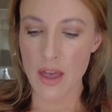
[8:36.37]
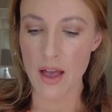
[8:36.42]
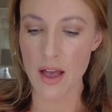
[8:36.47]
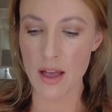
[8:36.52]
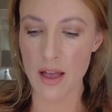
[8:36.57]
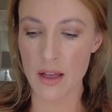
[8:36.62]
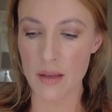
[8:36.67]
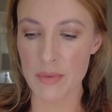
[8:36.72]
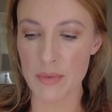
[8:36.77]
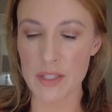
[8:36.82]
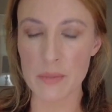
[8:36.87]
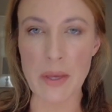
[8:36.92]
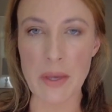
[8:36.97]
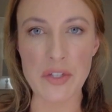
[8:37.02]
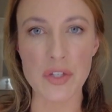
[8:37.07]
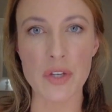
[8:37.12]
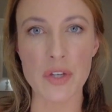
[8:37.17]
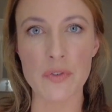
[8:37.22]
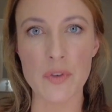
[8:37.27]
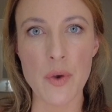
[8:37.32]

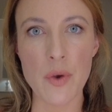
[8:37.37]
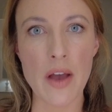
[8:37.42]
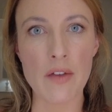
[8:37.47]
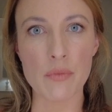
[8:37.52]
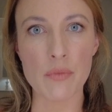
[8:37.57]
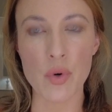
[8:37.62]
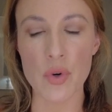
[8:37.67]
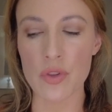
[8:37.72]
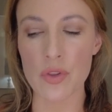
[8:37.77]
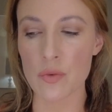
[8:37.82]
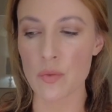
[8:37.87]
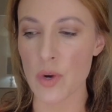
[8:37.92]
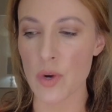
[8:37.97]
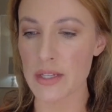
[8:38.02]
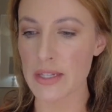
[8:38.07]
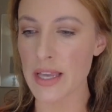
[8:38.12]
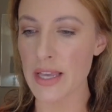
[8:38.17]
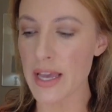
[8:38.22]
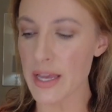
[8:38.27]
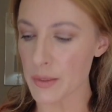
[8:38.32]
especially if you have more than
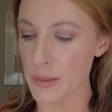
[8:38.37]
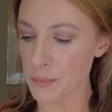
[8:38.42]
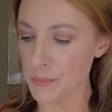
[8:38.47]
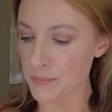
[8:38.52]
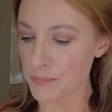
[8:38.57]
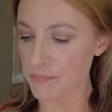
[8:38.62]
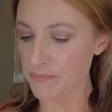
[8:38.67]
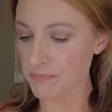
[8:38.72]
one kid.